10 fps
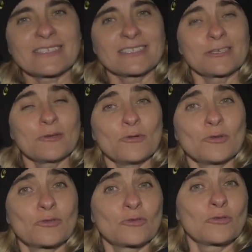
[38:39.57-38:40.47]
See you
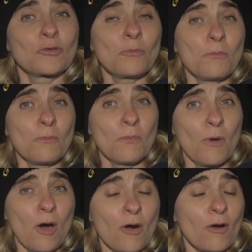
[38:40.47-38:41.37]

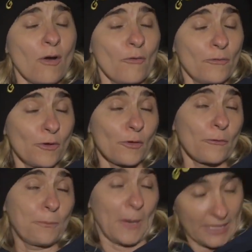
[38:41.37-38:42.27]
tomorrow for
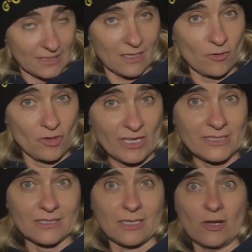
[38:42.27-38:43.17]
Pat,
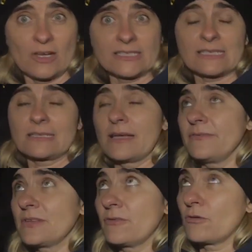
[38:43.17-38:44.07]
Lawless, and
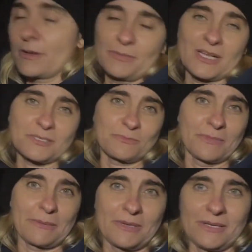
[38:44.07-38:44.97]
after for Abilash, maybe.